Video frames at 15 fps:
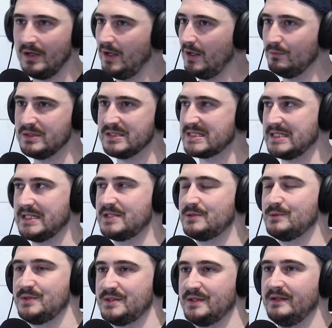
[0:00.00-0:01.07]
I wouldn't say to
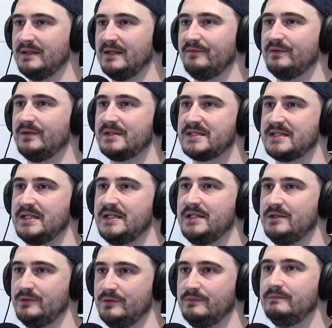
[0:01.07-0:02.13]
a certain level, I'd say
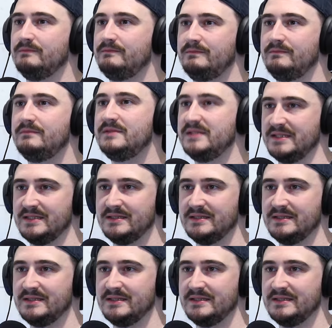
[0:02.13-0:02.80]
you did